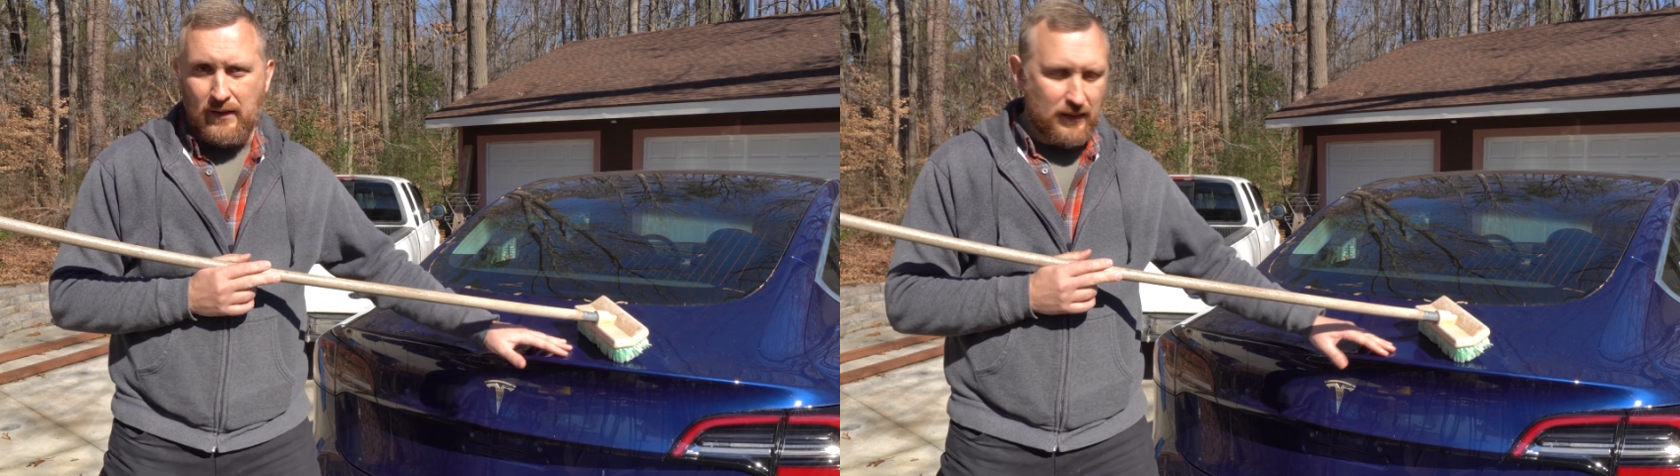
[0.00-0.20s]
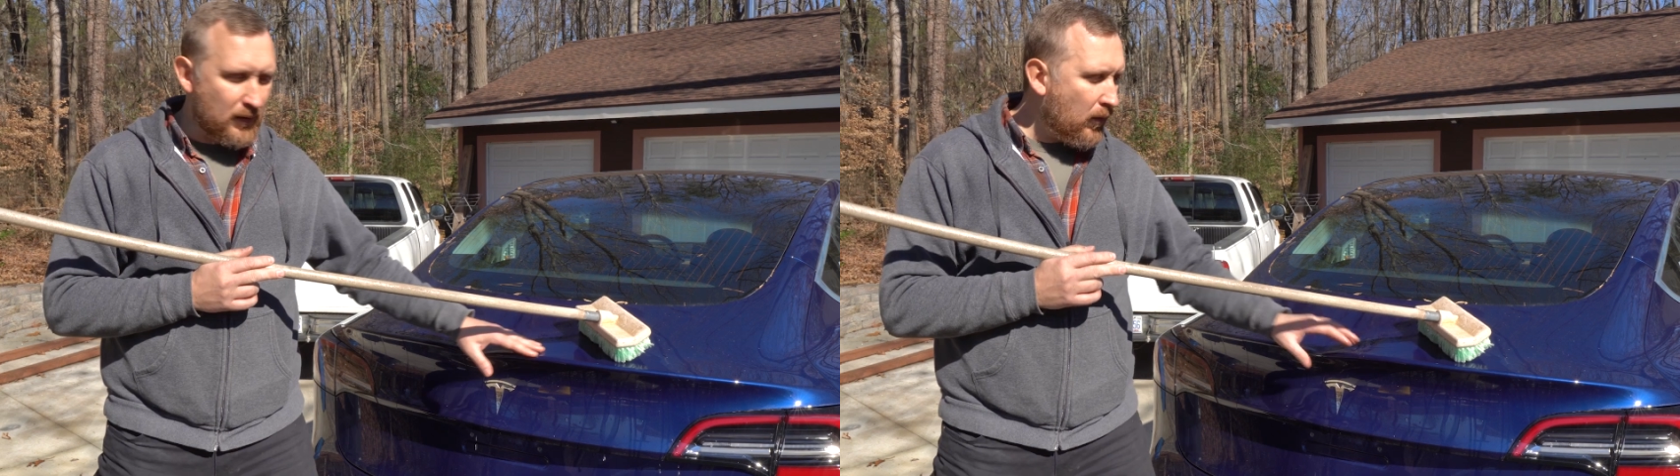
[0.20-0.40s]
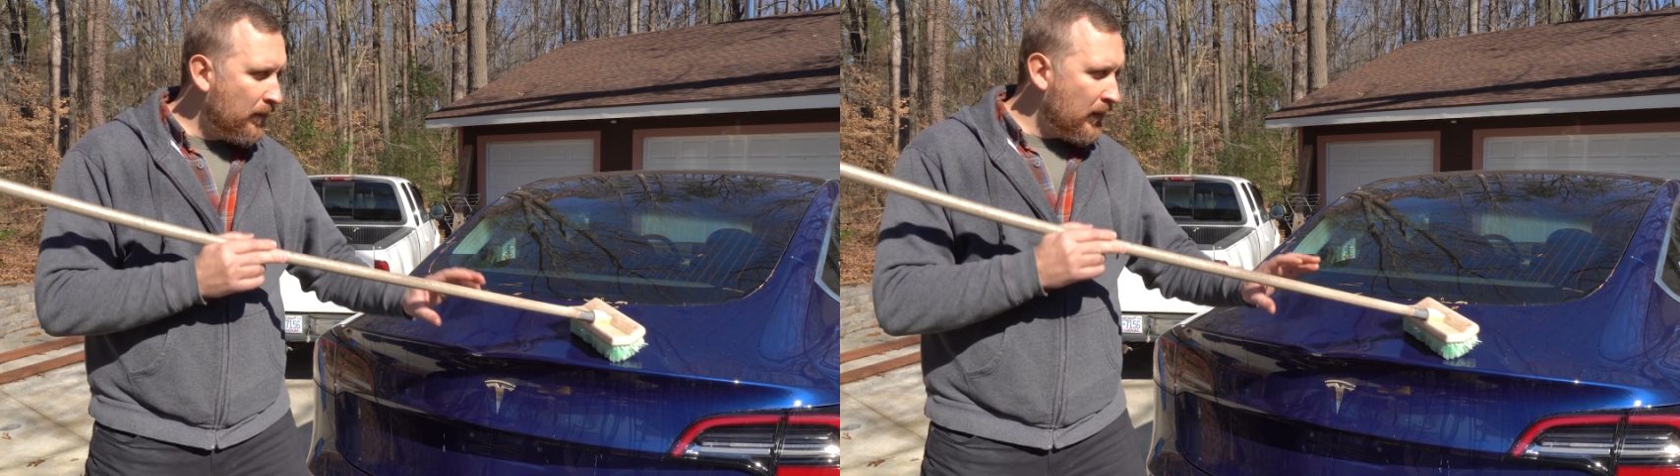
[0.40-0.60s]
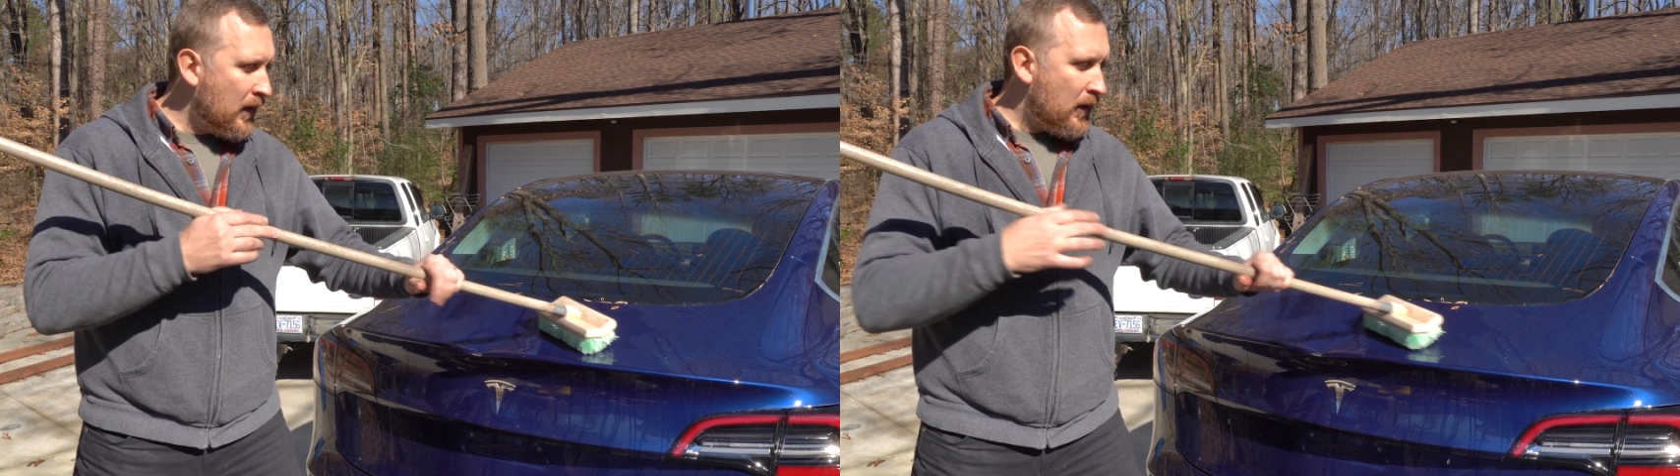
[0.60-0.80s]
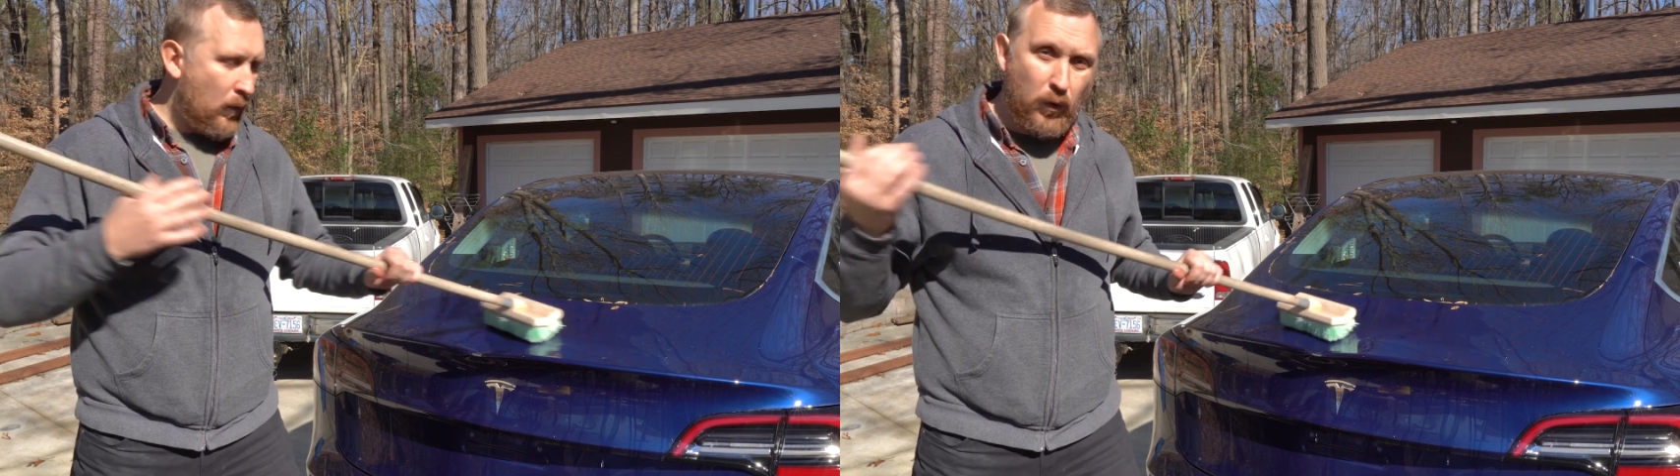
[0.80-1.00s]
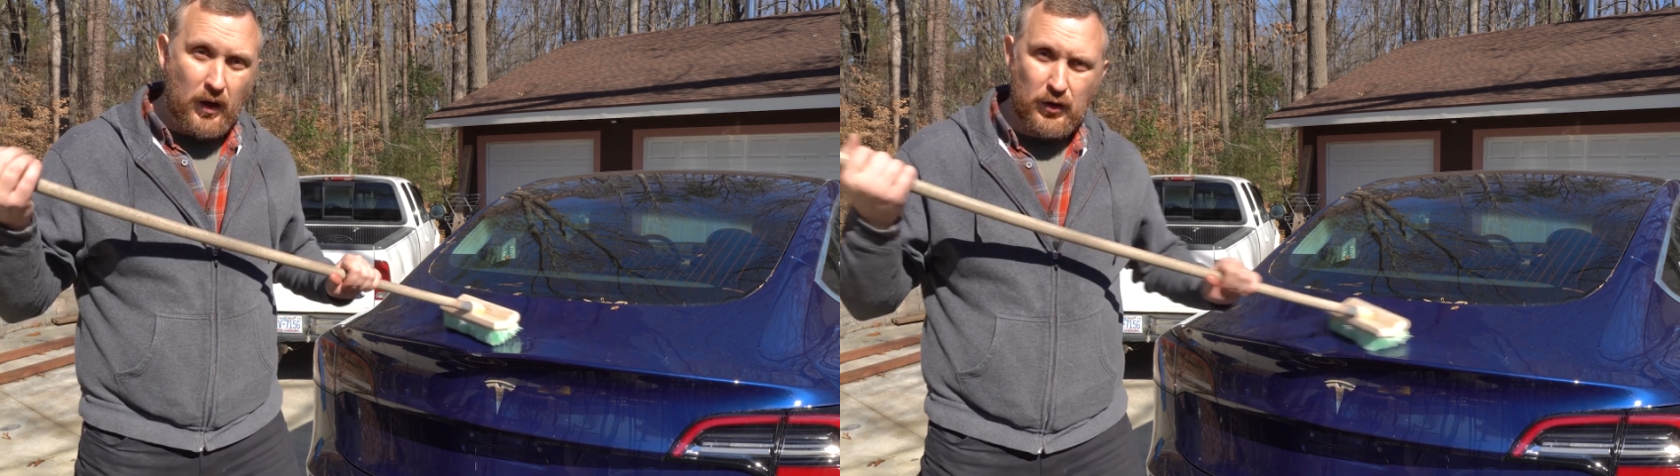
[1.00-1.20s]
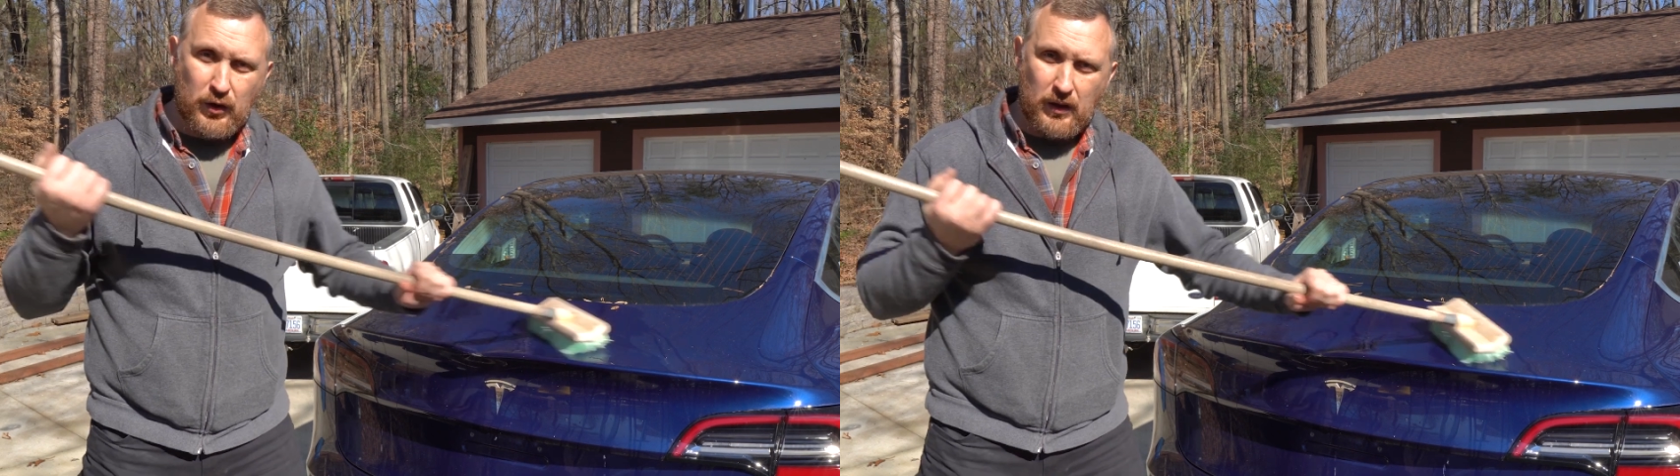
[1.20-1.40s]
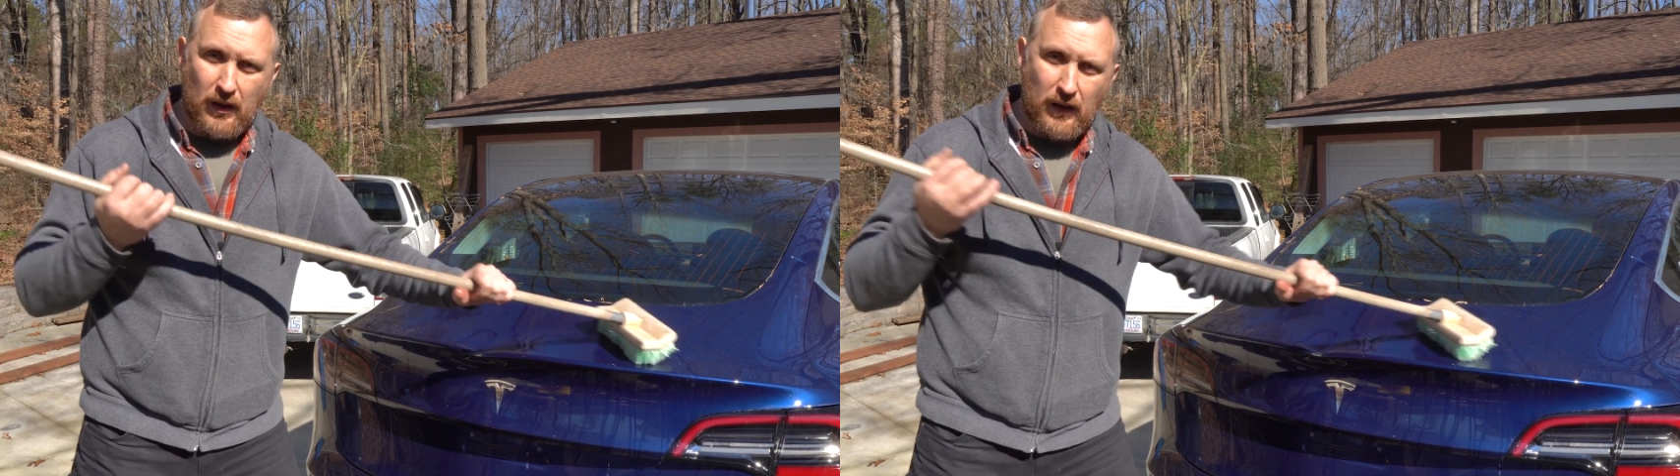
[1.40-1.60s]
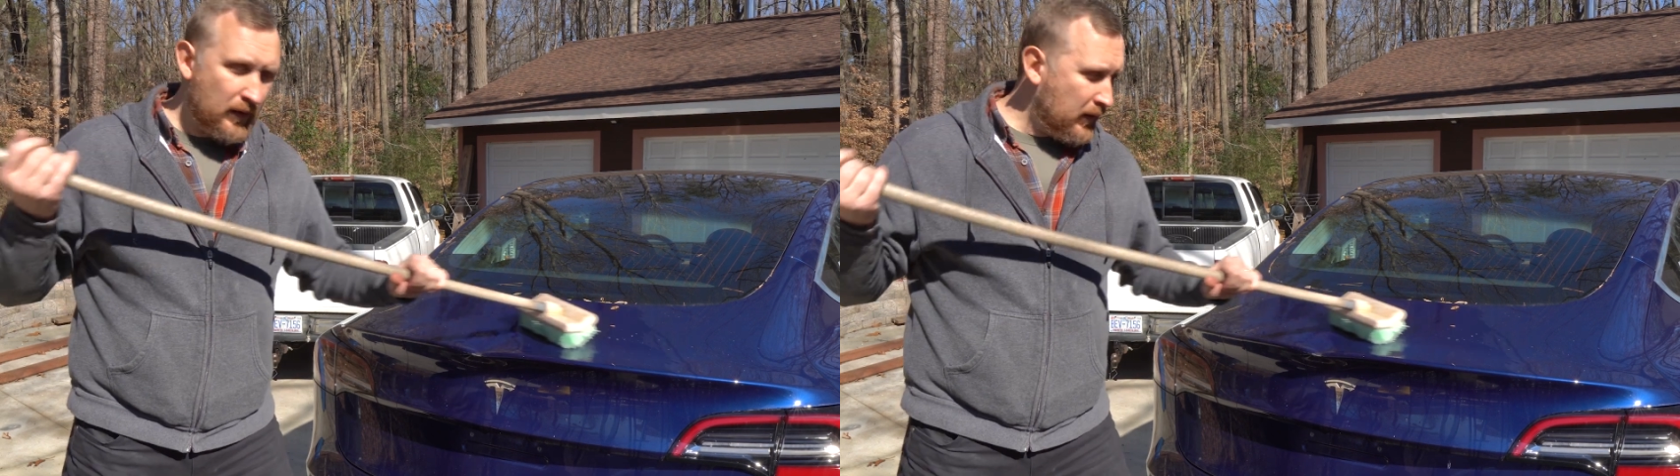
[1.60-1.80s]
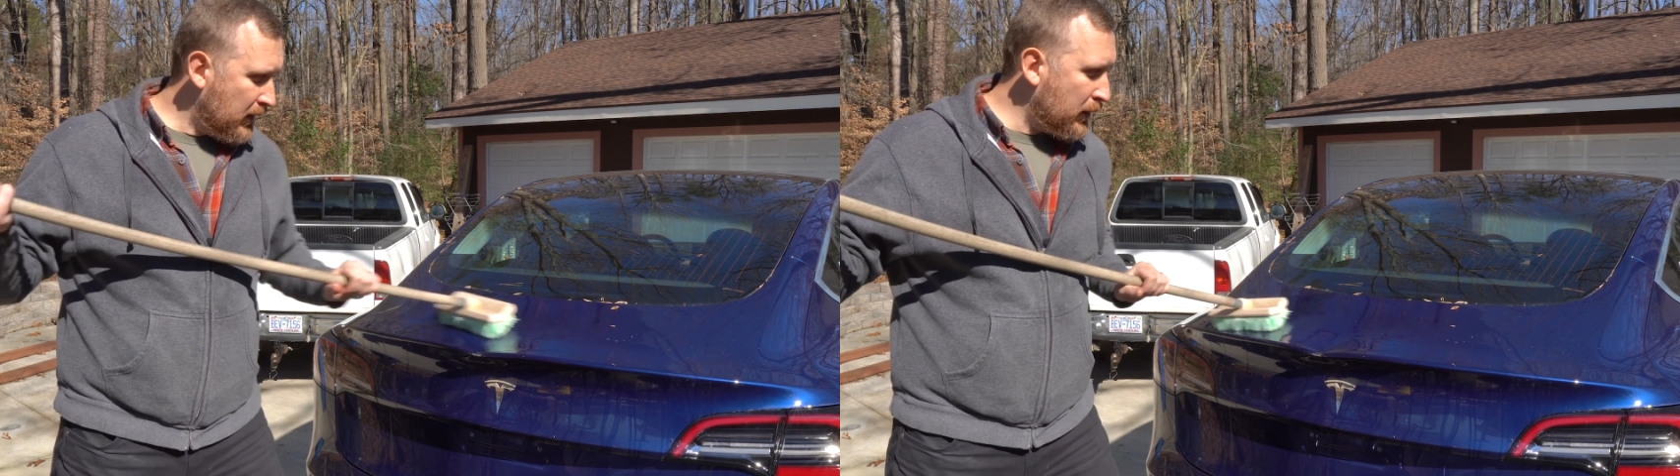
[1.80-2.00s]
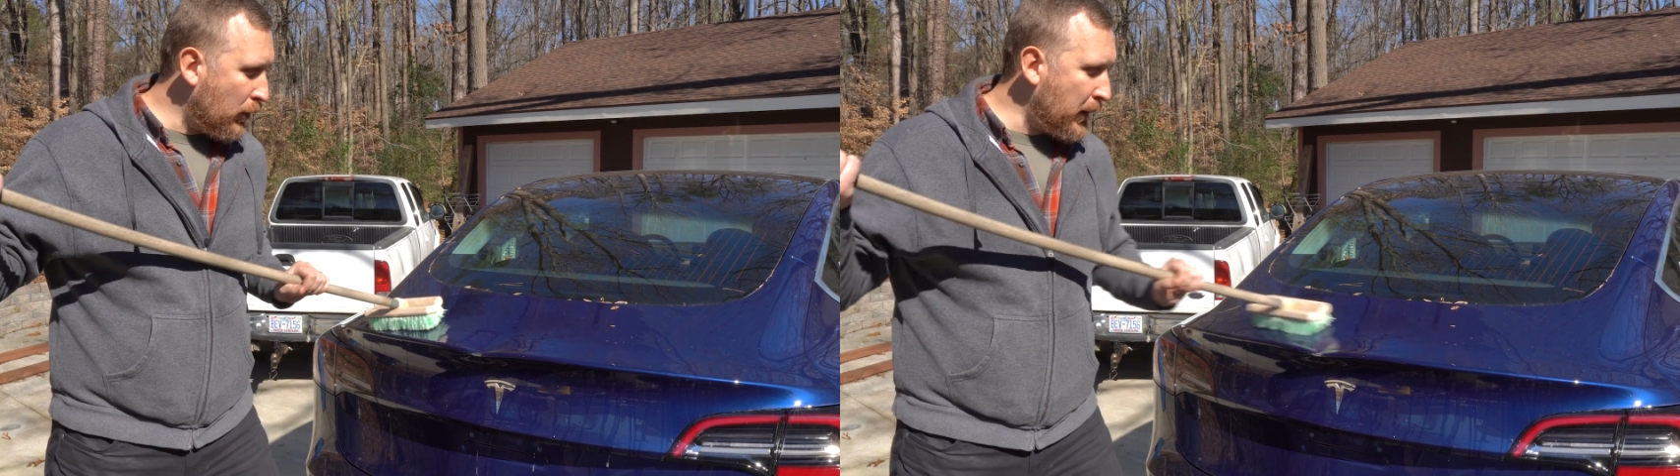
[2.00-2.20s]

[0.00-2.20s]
So wash your